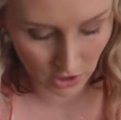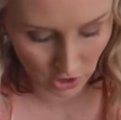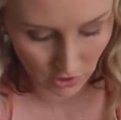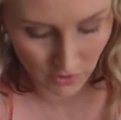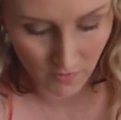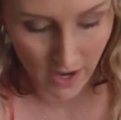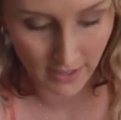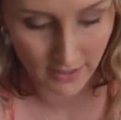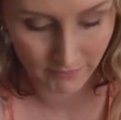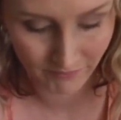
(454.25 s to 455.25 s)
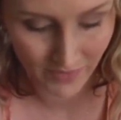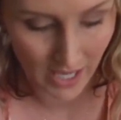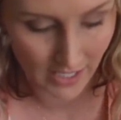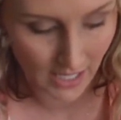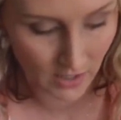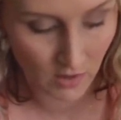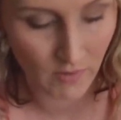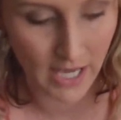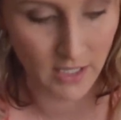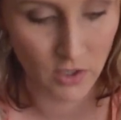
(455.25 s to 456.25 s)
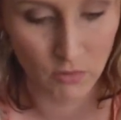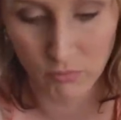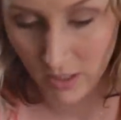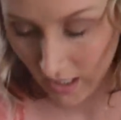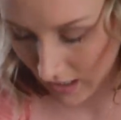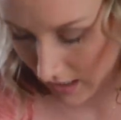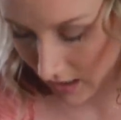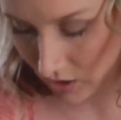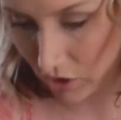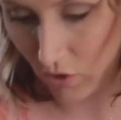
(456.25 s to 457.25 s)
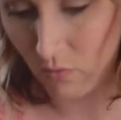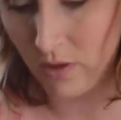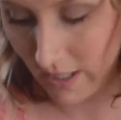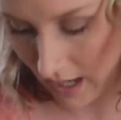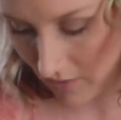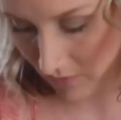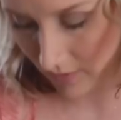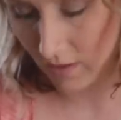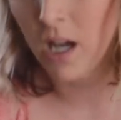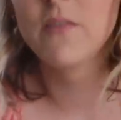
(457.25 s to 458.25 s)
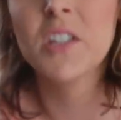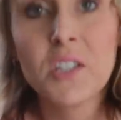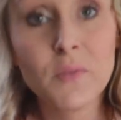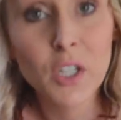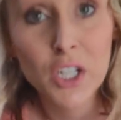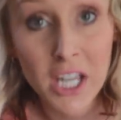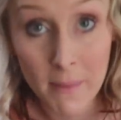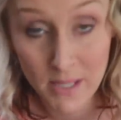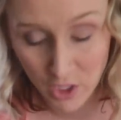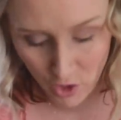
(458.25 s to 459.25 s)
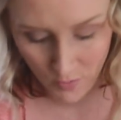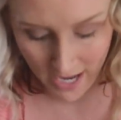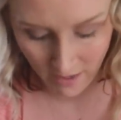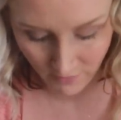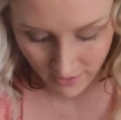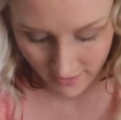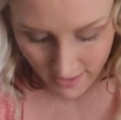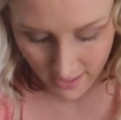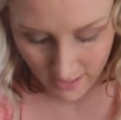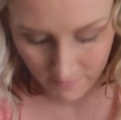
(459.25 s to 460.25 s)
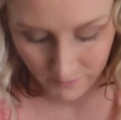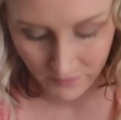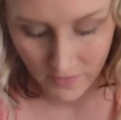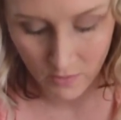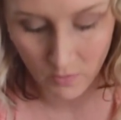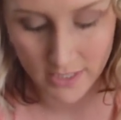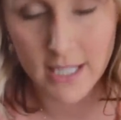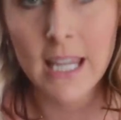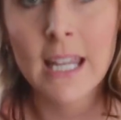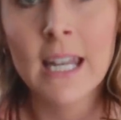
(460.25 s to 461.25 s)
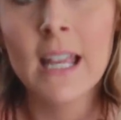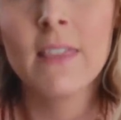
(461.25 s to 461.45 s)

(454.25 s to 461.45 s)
to show you guys. I cannot wait, so don't click out of this vlog yet because you have to see what's in